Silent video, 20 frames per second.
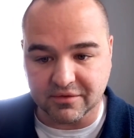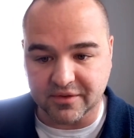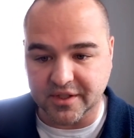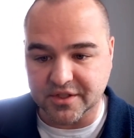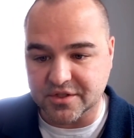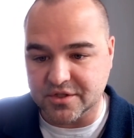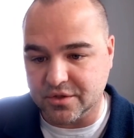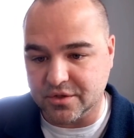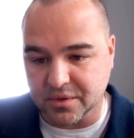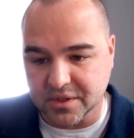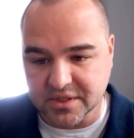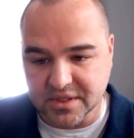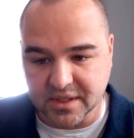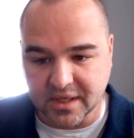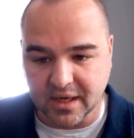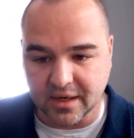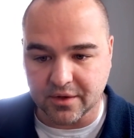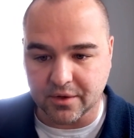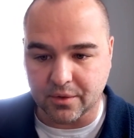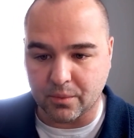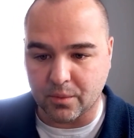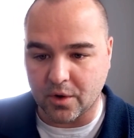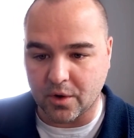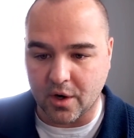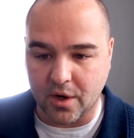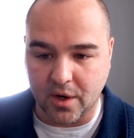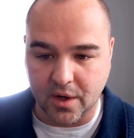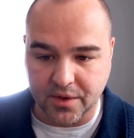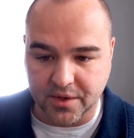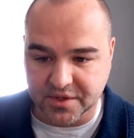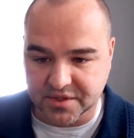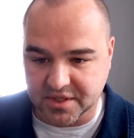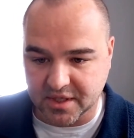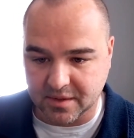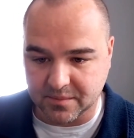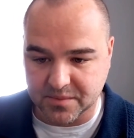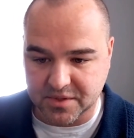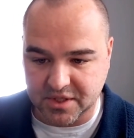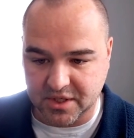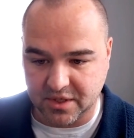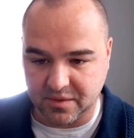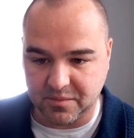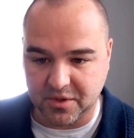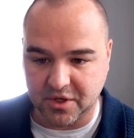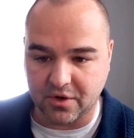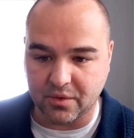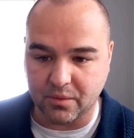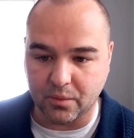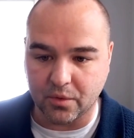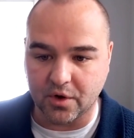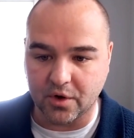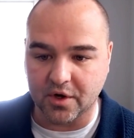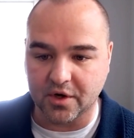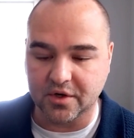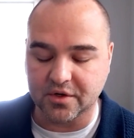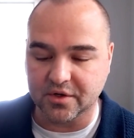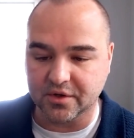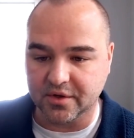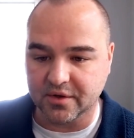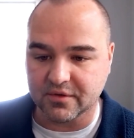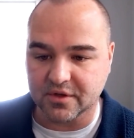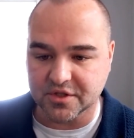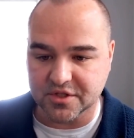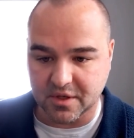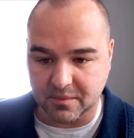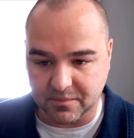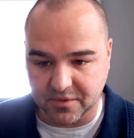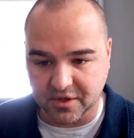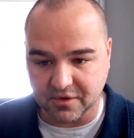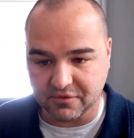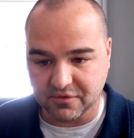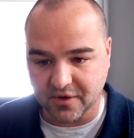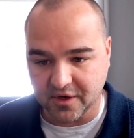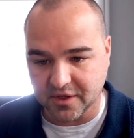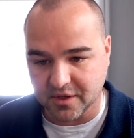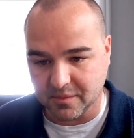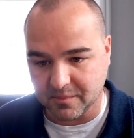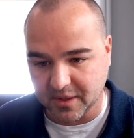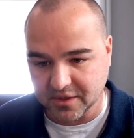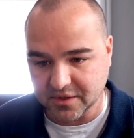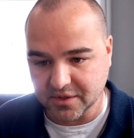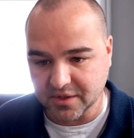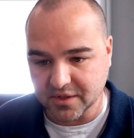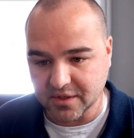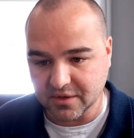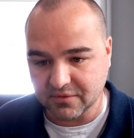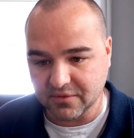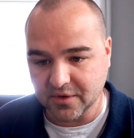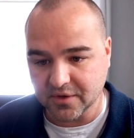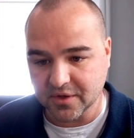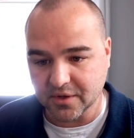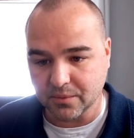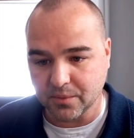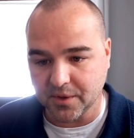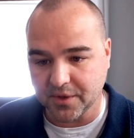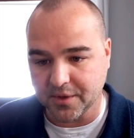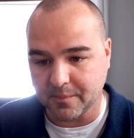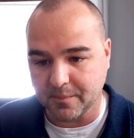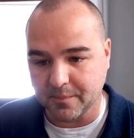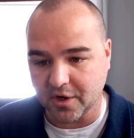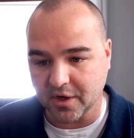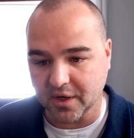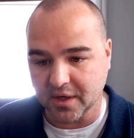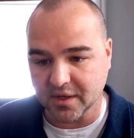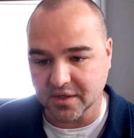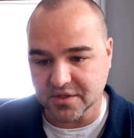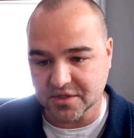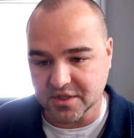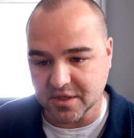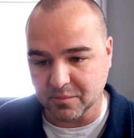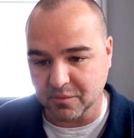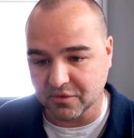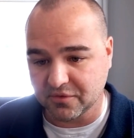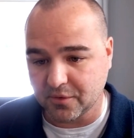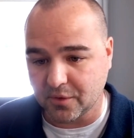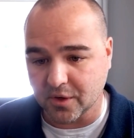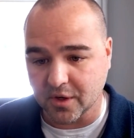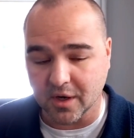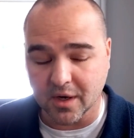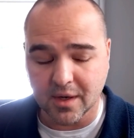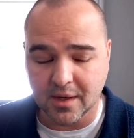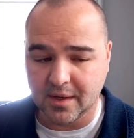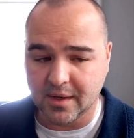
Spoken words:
Let's do it together. We're on the same team here and we're going to deliver something fundamentally different than what the market has seen before.